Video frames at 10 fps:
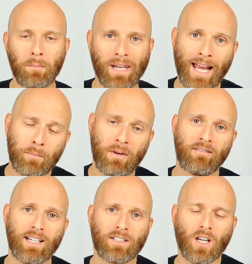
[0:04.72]

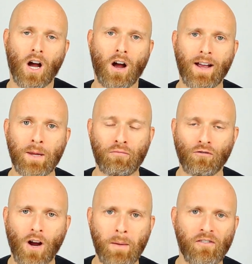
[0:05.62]
Blackberries are a
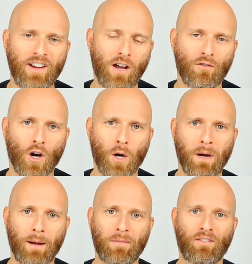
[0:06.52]
primary
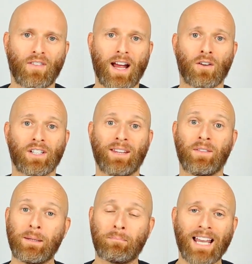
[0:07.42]
aroma found in
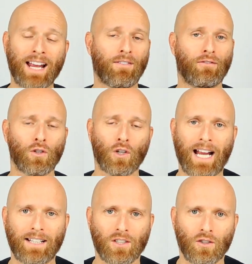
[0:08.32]
the black fruit
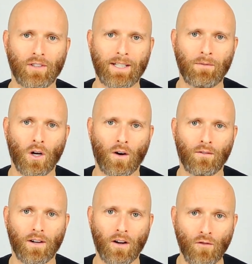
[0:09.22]
category
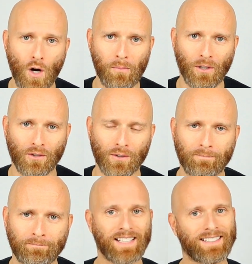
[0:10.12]
of aromas.
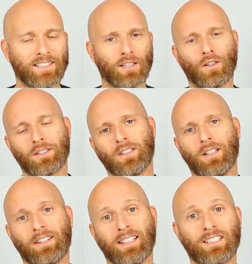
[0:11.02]
They sit
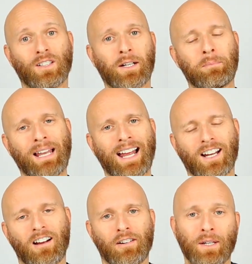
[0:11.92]
alongside things like
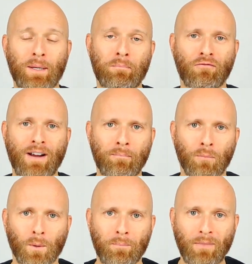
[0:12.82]
blackcurrant and
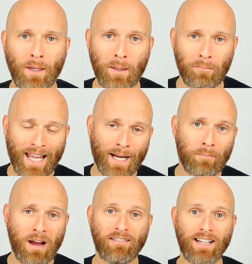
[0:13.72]
bramble.
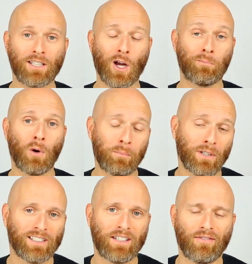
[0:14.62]
Blackberries are
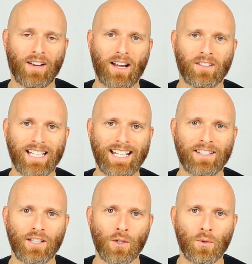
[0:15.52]
popularly found in
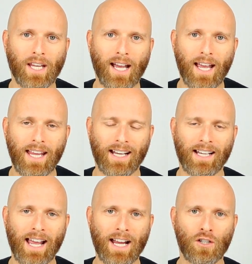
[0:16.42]
the UK in
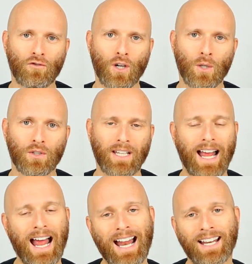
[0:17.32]
hedgerows
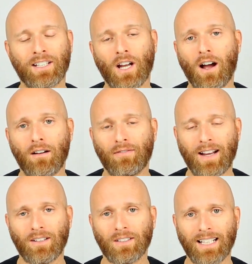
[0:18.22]
and are
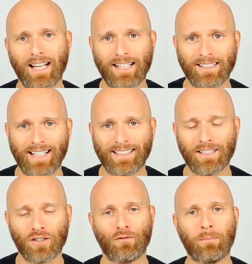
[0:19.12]
found as a
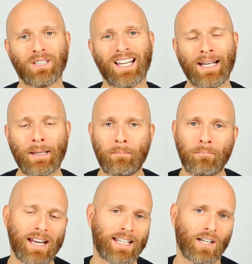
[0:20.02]
descriptor in
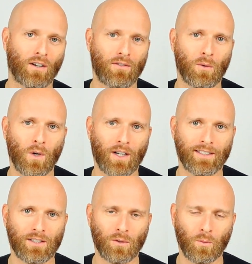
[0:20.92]
many of the
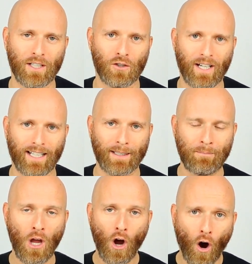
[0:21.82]
wines that we drink,
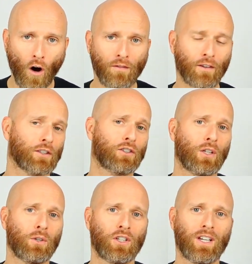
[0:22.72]
often
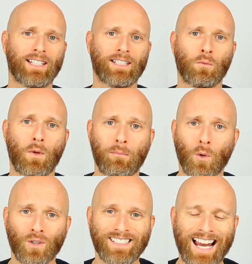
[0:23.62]
associated with
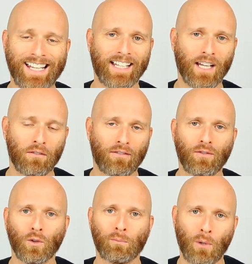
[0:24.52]
more tannic and
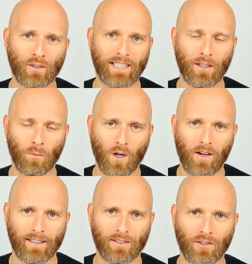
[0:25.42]
full-bodied
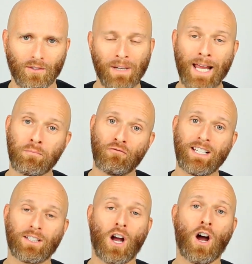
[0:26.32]
wines.
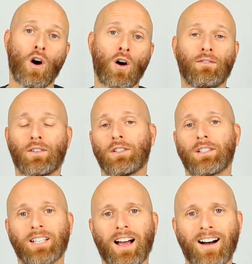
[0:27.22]
Blackberries are often
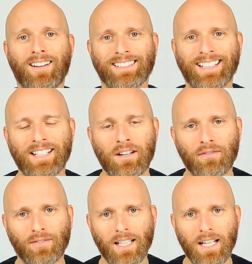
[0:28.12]
tart in
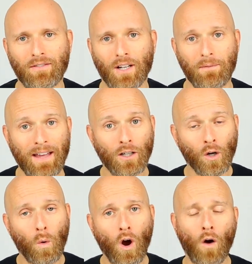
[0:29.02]
flavour, and that can
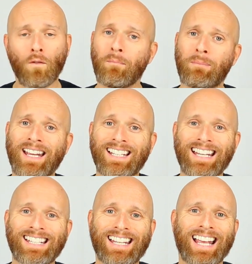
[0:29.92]
quite often be an
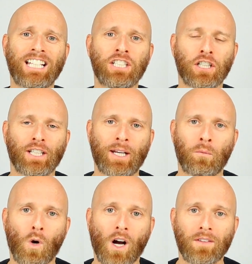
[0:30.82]
indication
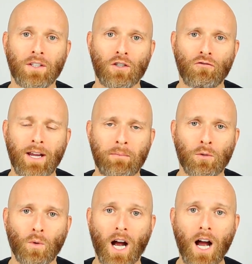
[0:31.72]
in wine that the
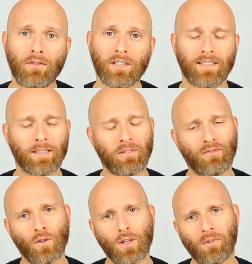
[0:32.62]
grapes were harvested
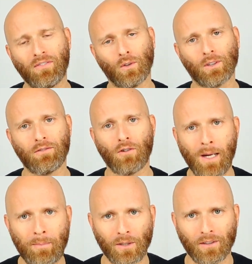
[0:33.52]
before they were fully
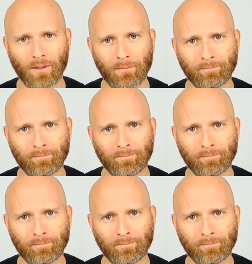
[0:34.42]
ripened.